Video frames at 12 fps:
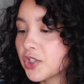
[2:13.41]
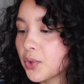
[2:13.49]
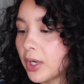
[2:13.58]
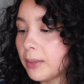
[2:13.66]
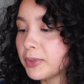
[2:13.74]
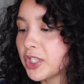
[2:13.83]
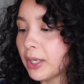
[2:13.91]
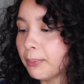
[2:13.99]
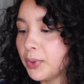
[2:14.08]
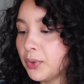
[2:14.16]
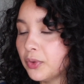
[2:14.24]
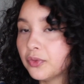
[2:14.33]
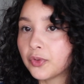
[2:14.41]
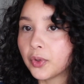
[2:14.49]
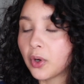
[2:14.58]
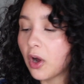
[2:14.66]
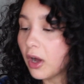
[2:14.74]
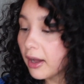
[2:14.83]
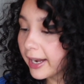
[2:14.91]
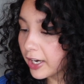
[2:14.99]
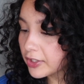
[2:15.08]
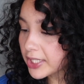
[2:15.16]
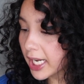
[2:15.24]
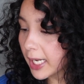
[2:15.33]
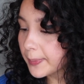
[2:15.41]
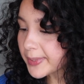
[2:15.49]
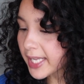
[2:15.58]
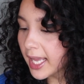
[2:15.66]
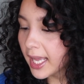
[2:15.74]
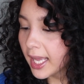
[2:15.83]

scrub shampoo for all hair types.